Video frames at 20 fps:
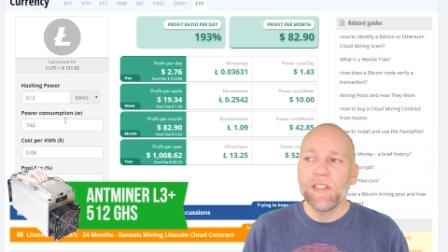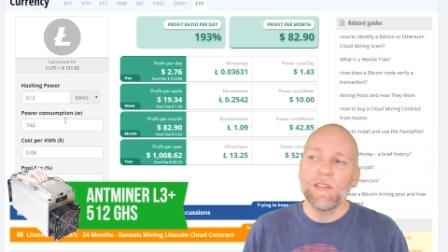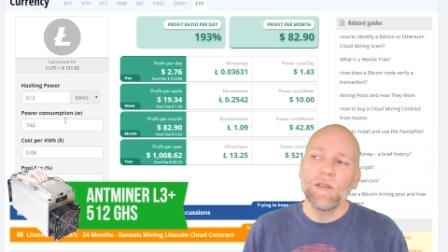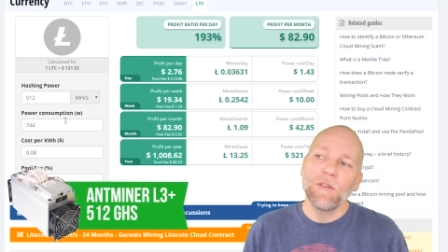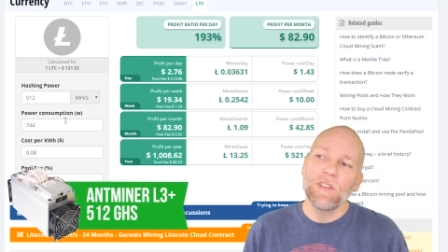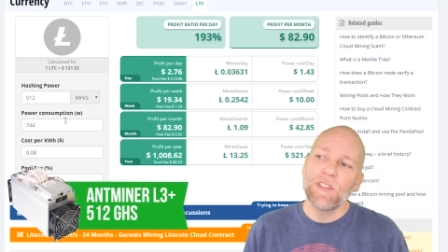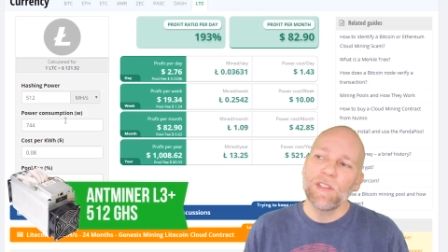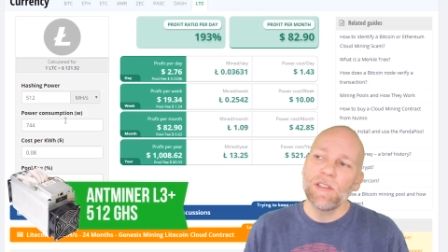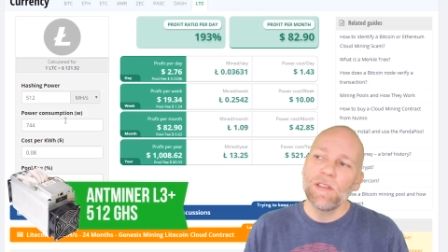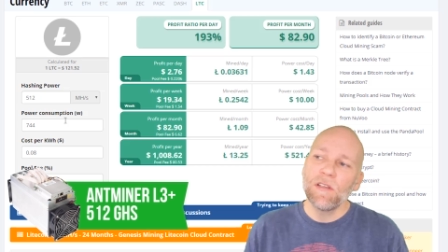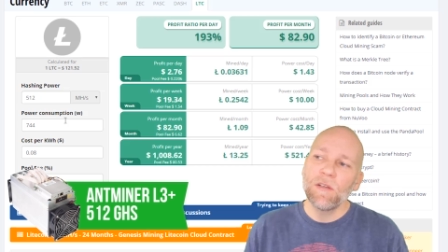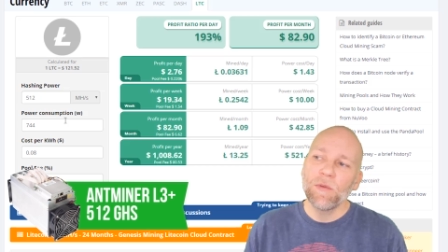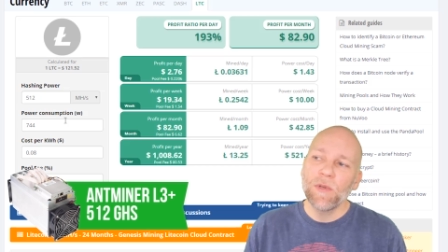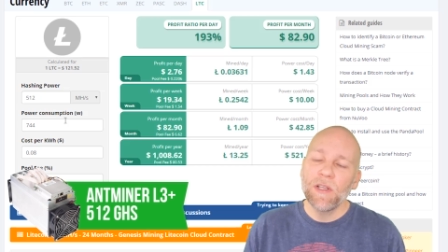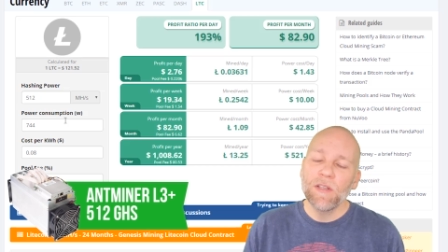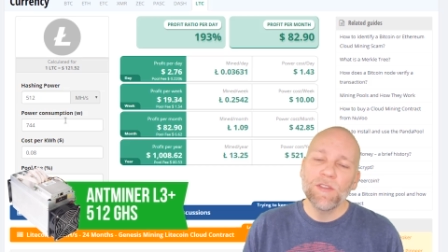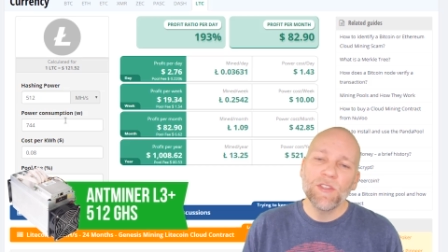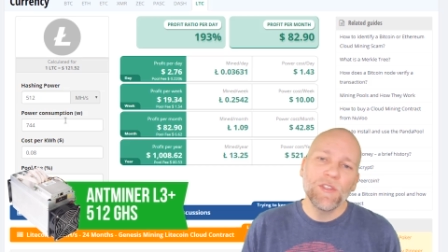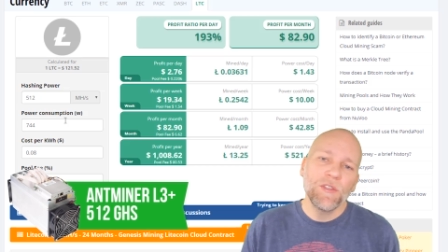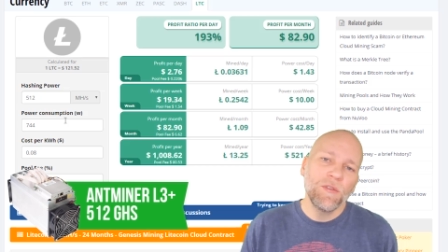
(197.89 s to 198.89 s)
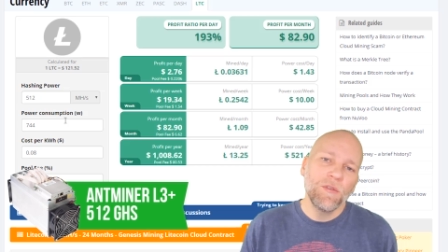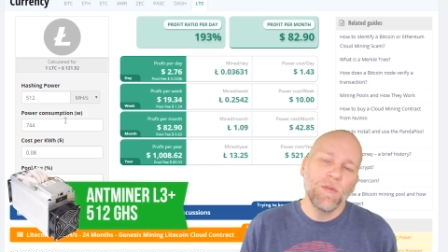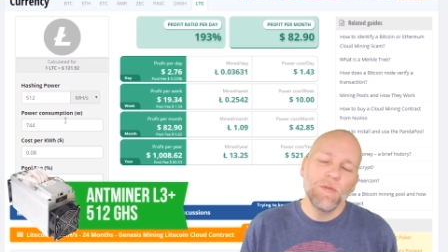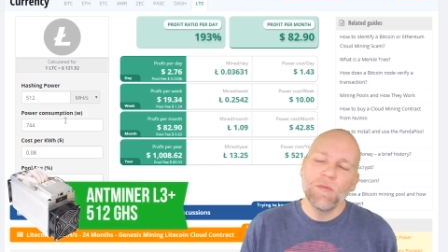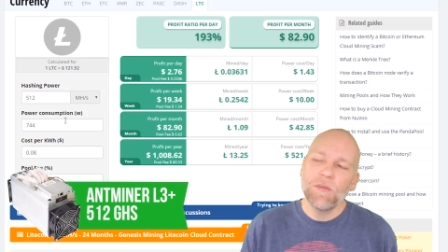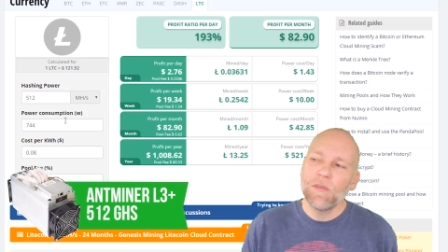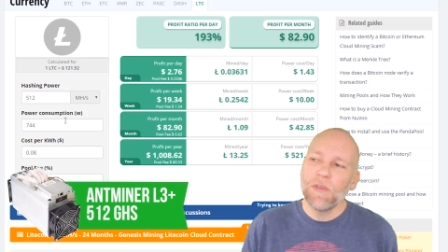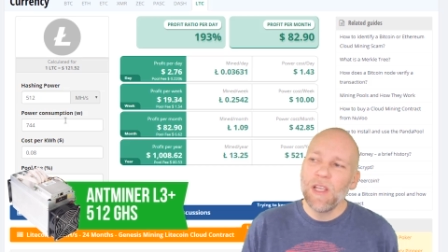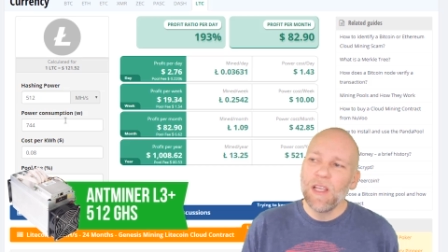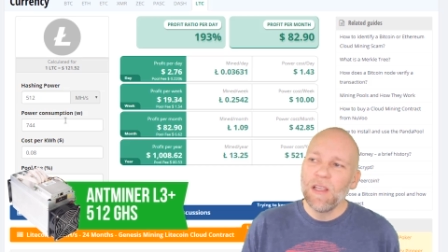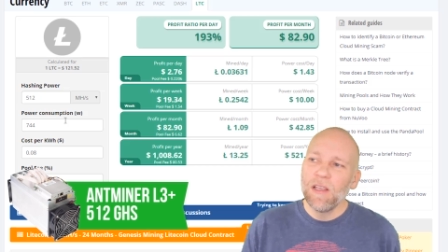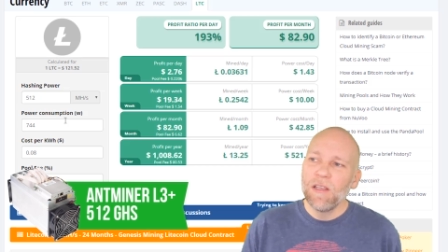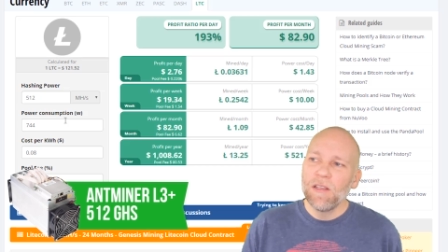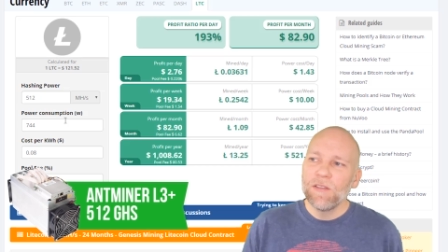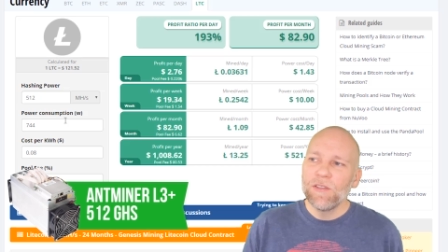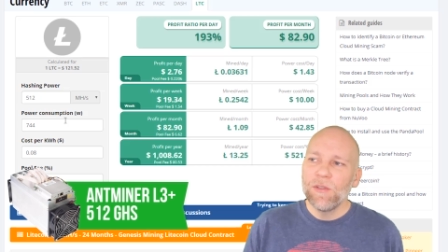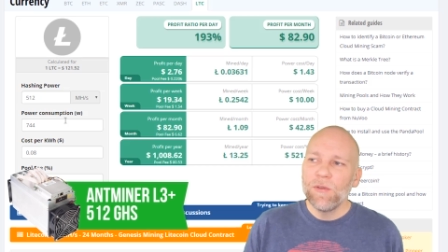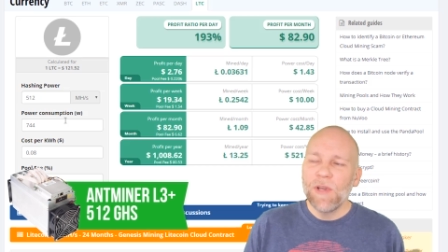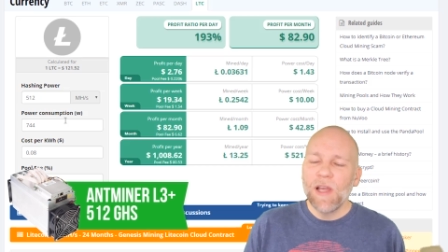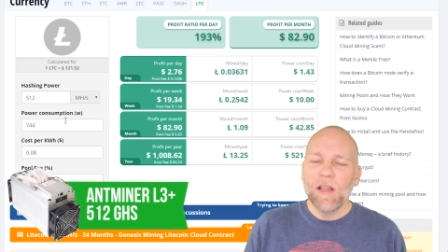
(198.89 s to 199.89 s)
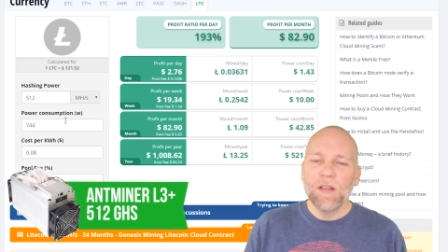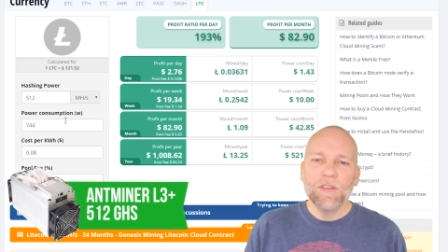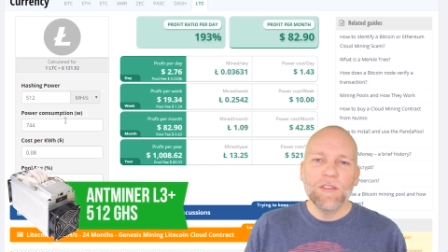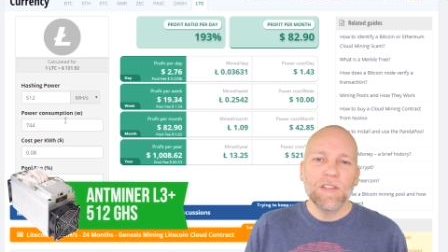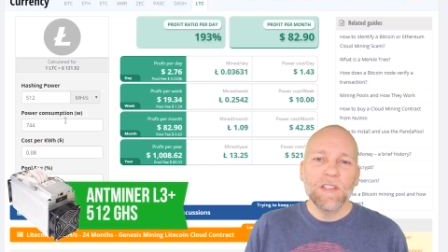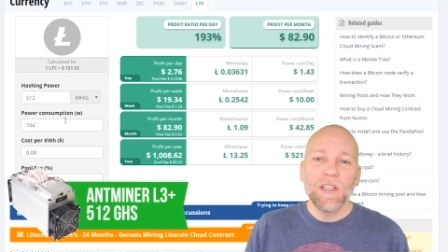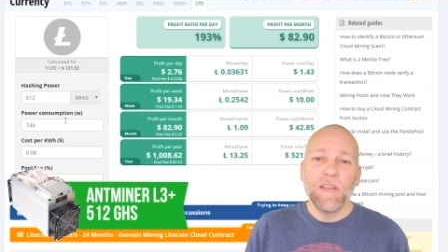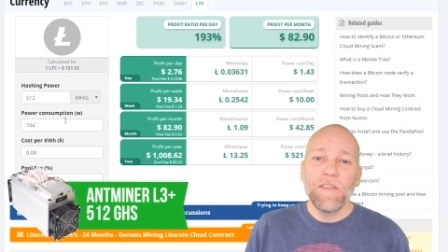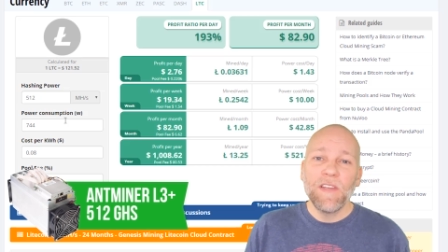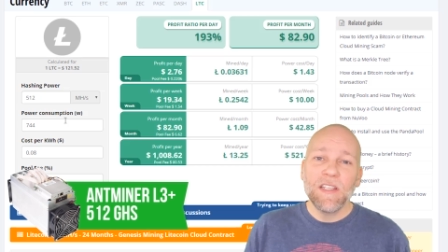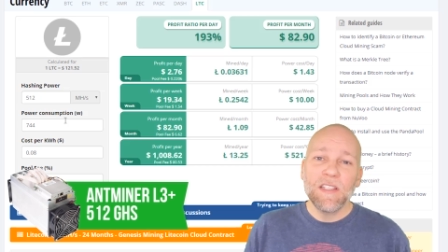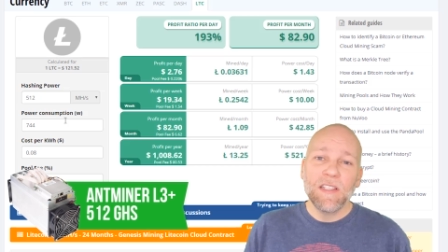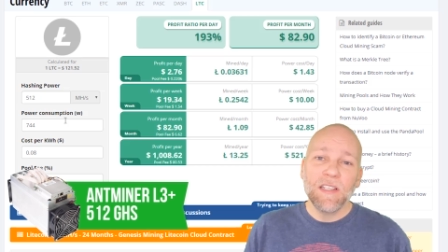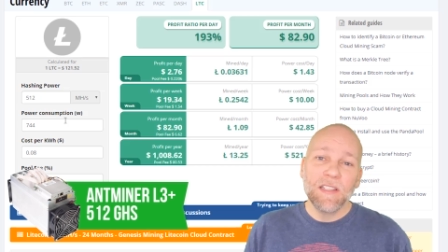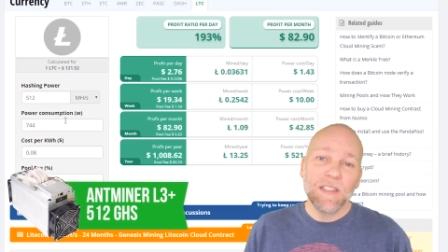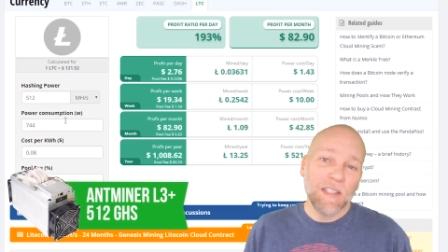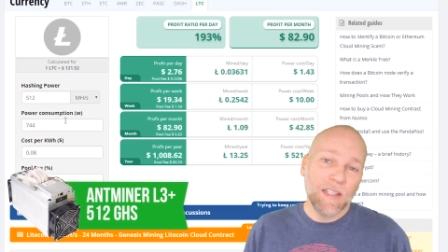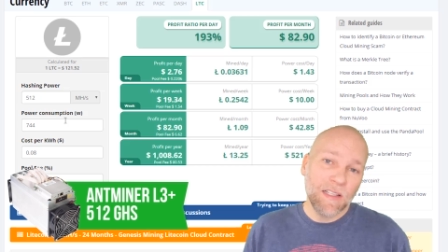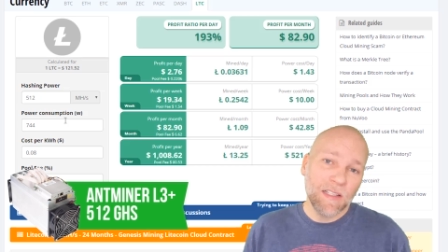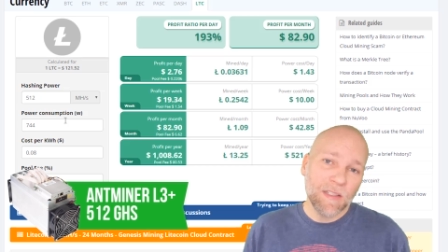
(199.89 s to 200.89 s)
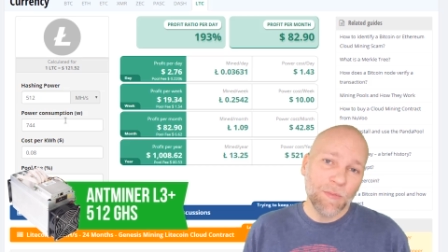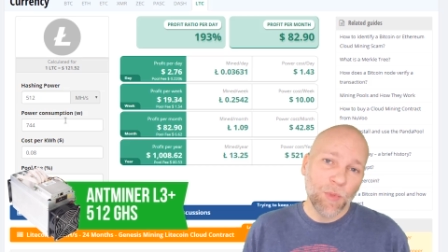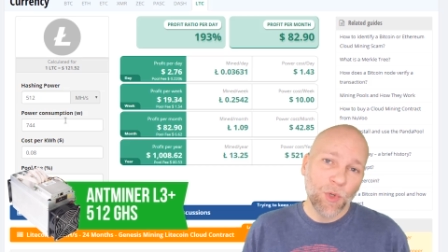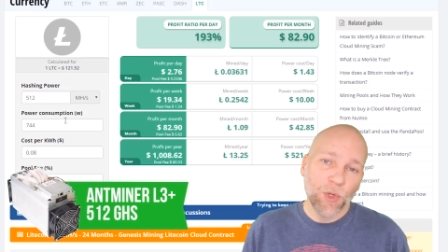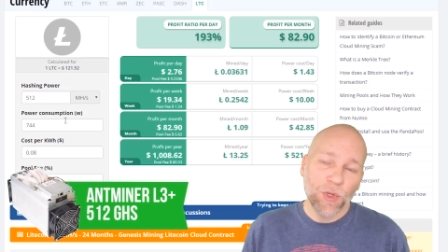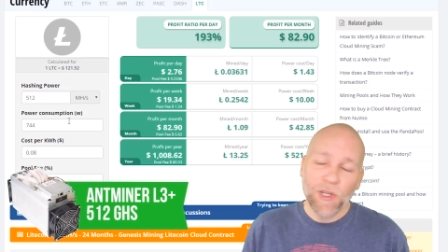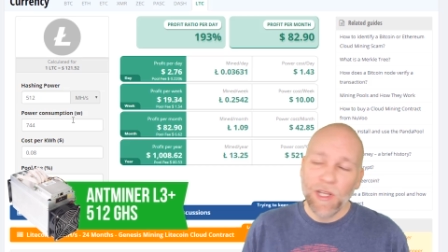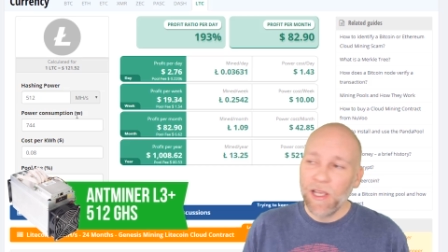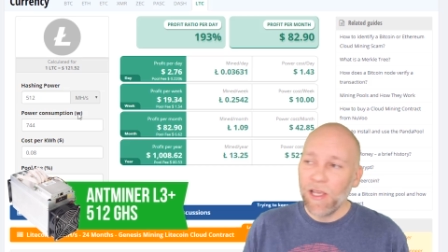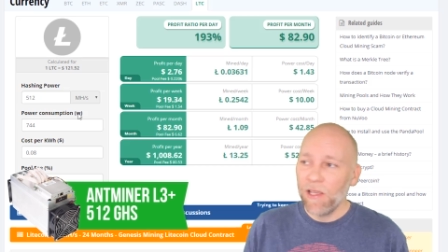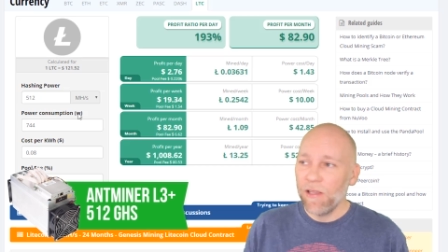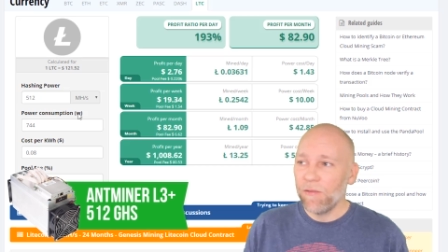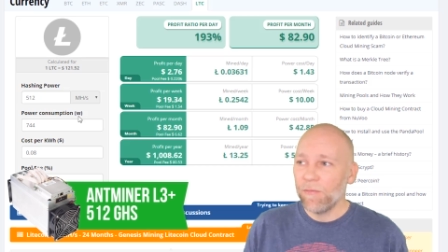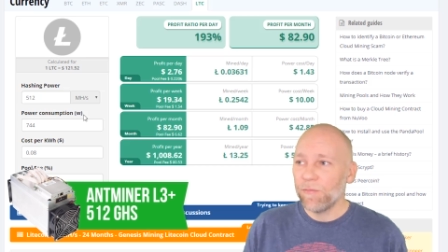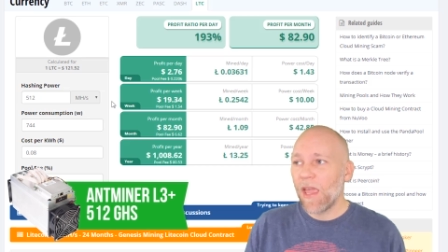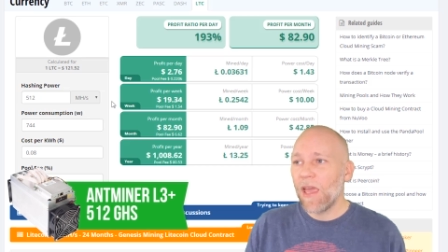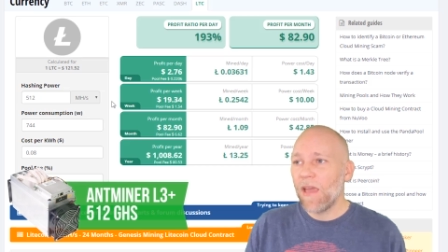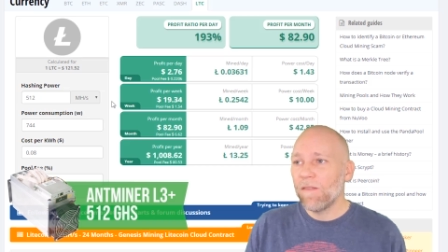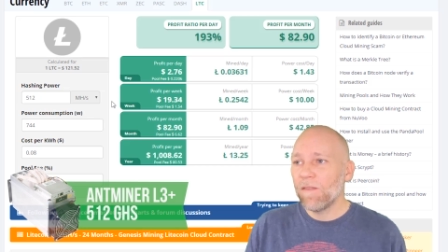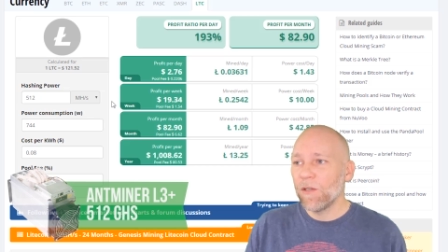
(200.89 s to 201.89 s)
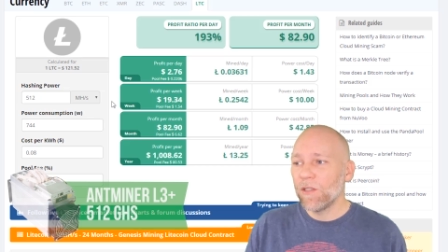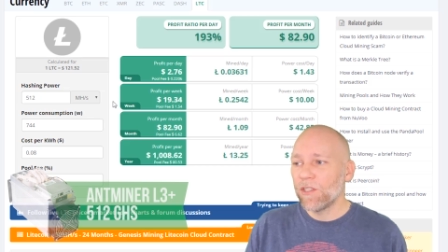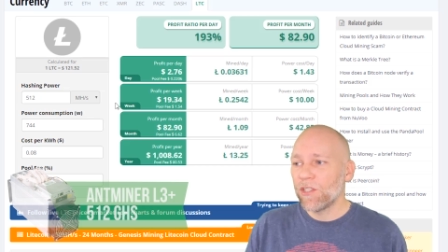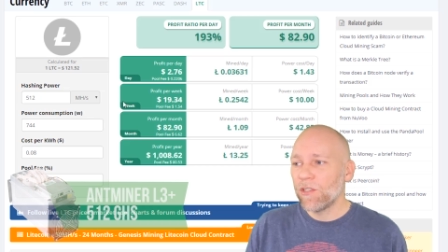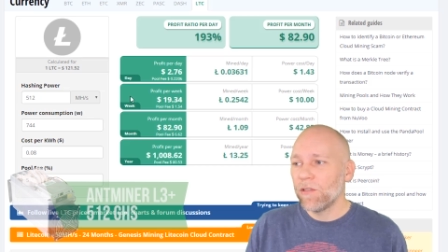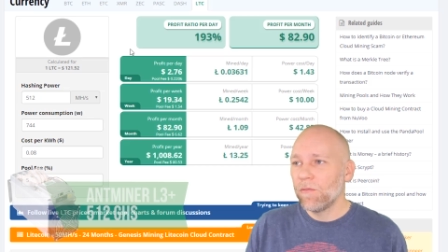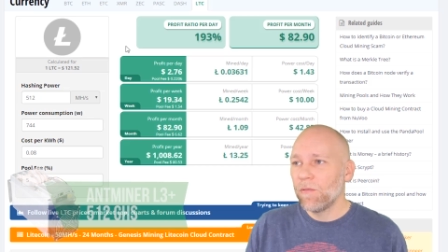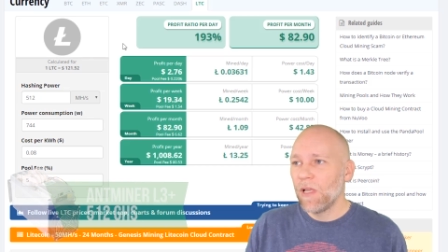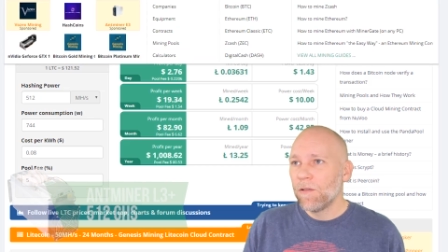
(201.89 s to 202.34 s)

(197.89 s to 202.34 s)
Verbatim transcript: So it's still around two $2.76 per day average.